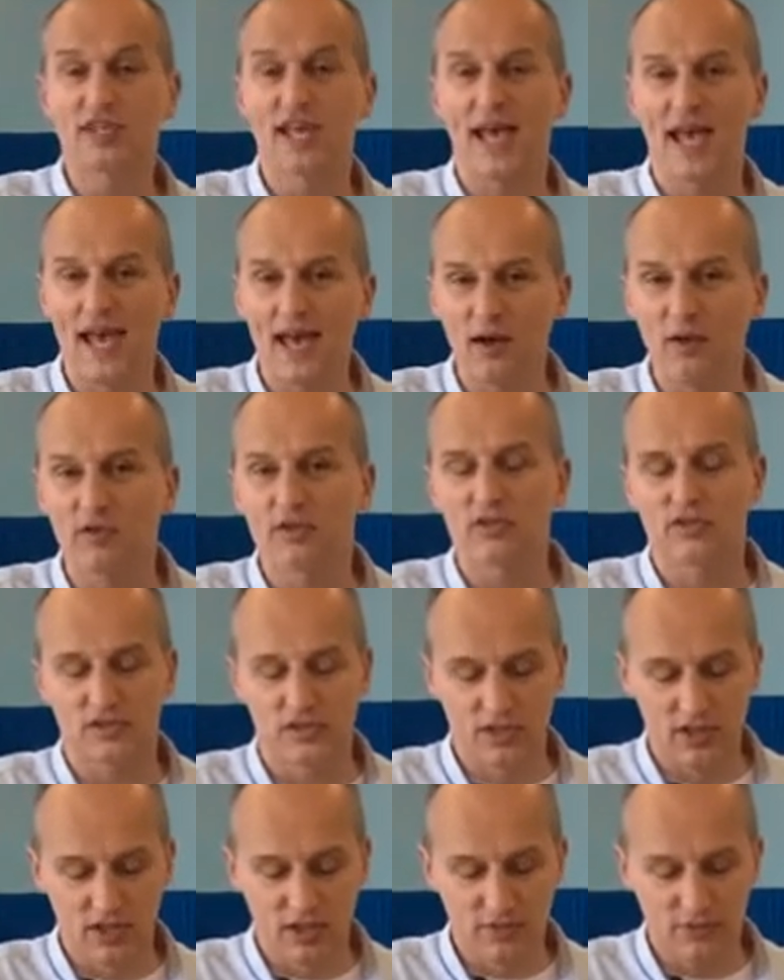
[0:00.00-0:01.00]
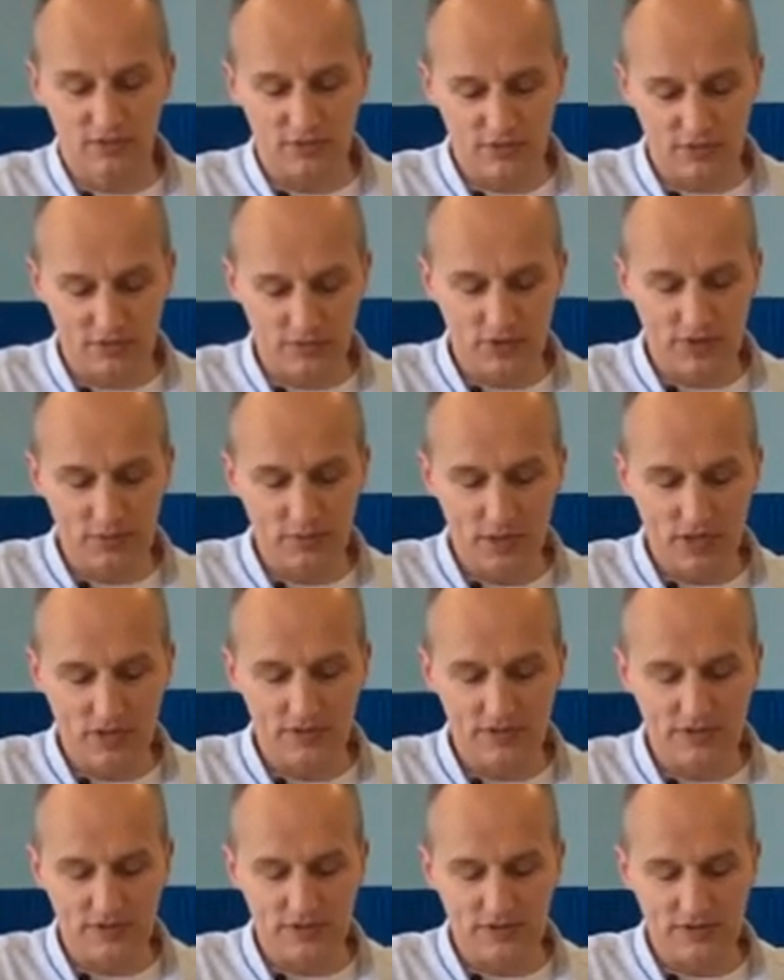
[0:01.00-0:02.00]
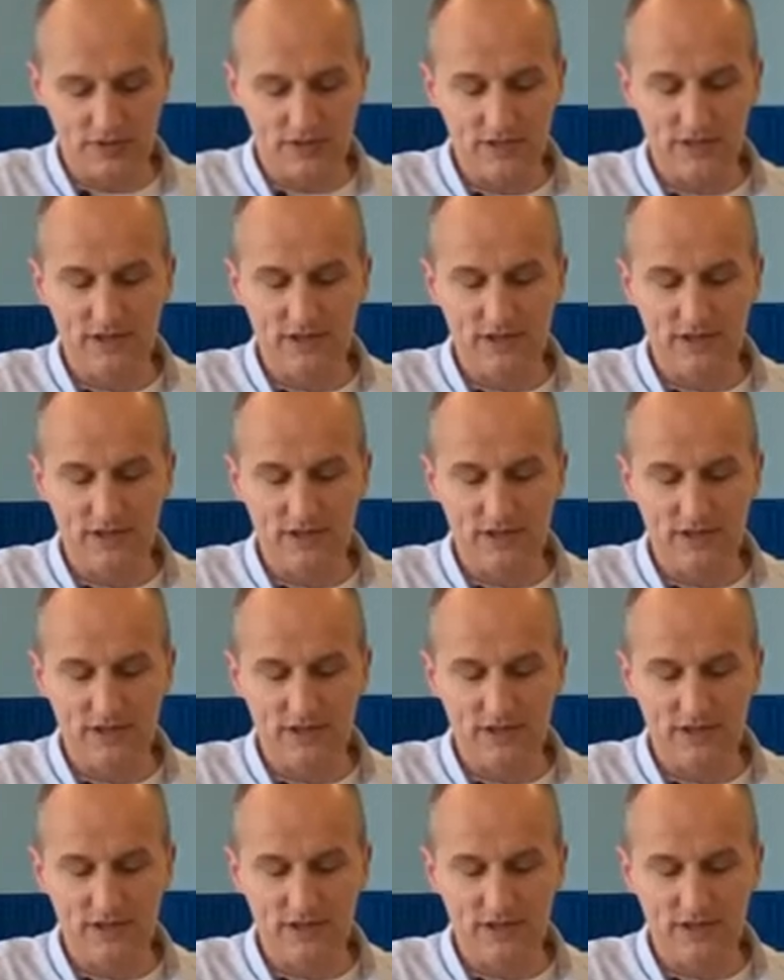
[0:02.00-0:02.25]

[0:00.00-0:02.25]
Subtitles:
house for 3 months.